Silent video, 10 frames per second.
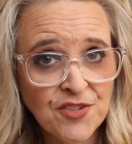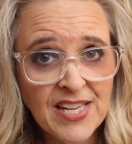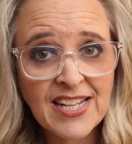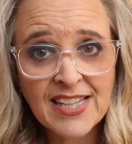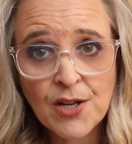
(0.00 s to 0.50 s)

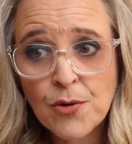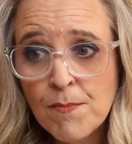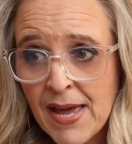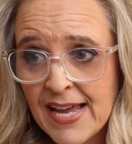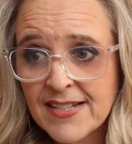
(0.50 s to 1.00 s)
that Elihu
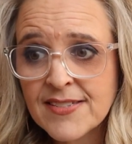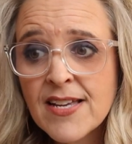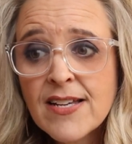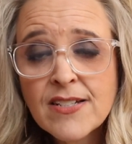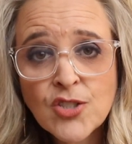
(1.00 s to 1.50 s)
makes
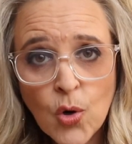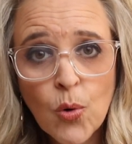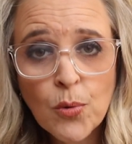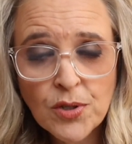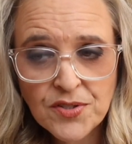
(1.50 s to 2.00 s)

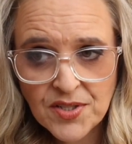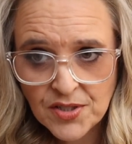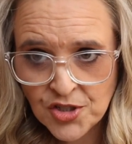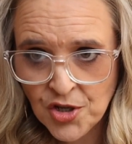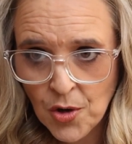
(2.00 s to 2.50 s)
towards
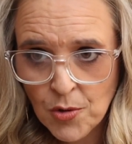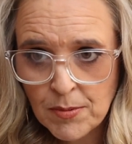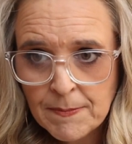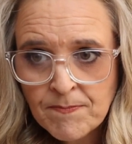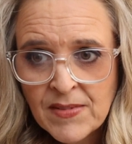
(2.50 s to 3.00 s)
Job.